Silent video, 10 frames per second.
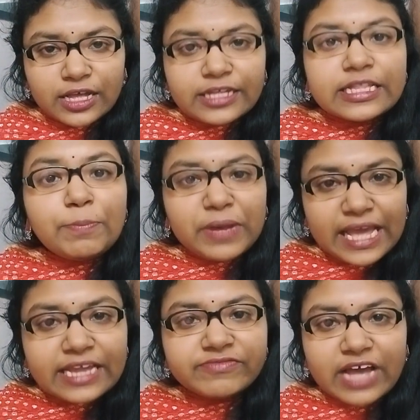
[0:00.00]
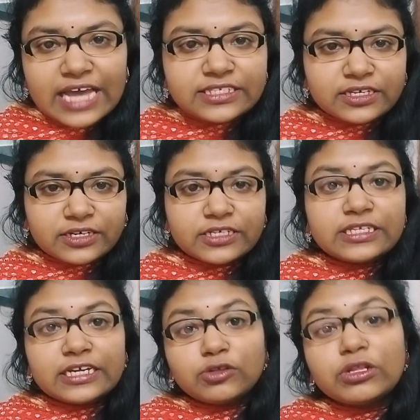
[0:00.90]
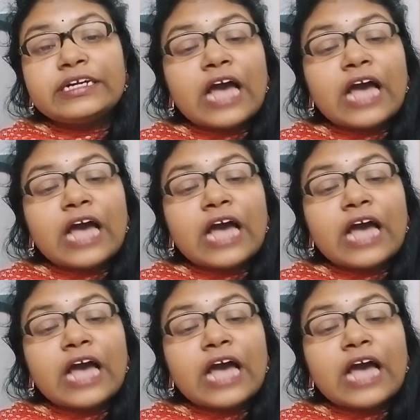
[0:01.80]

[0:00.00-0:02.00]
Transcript: The play invites us into the